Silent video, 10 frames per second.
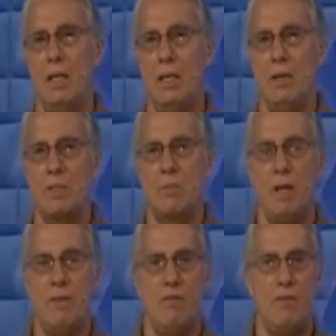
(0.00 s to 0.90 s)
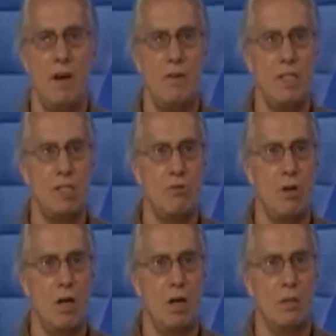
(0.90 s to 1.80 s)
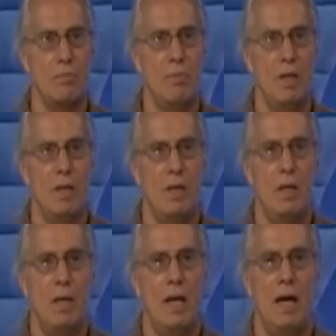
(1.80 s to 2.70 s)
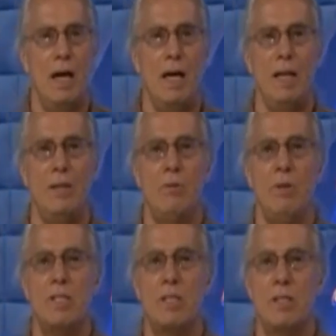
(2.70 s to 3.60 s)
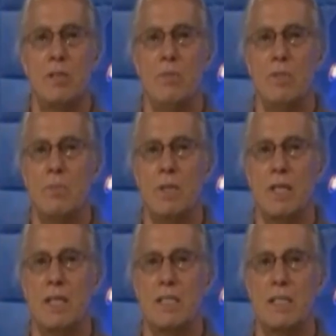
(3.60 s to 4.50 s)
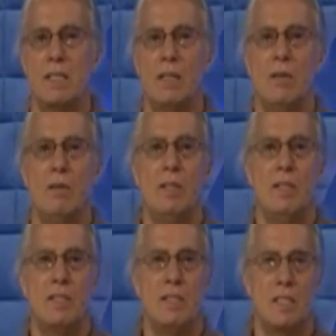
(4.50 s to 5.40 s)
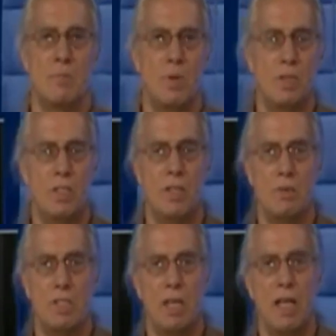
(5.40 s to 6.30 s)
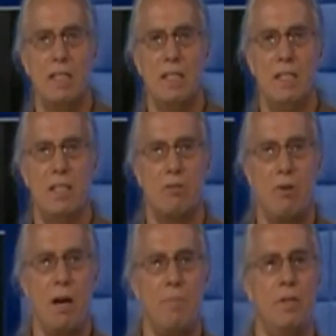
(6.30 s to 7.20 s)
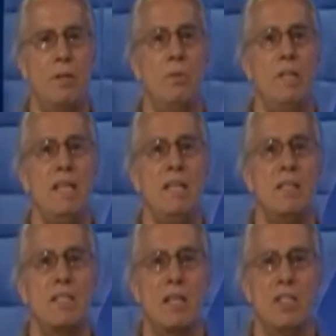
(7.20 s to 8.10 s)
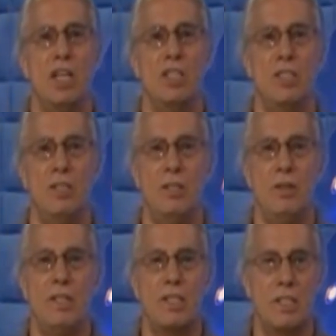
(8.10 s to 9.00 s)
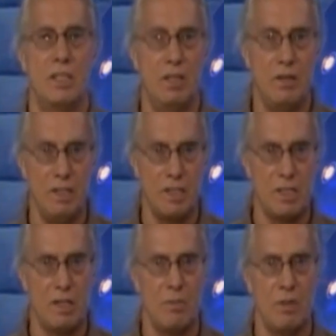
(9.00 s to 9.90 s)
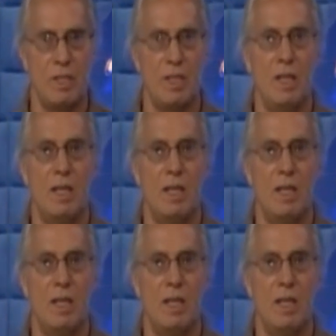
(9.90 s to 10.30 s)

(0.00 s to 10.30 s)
It was made very strong. And the reason was because that this person that was selected and the grandmother would eat this concoction during the ceremony,